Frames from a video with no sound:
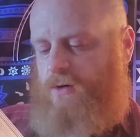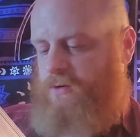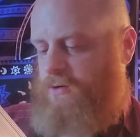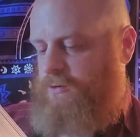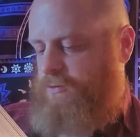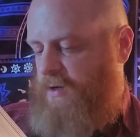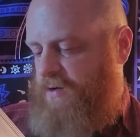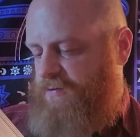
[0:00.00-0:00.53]
the
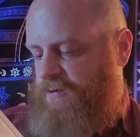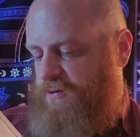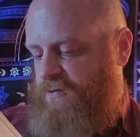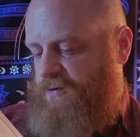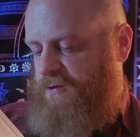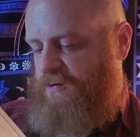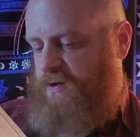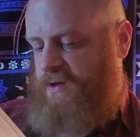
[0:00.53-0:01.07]
dreadful
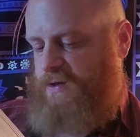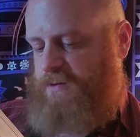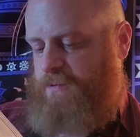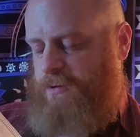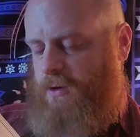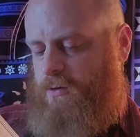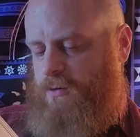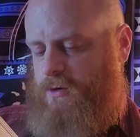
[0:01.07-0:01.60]
footfalls
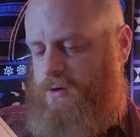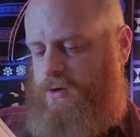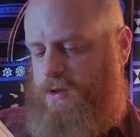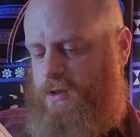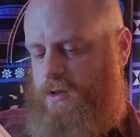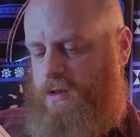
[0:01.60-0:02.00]
approached.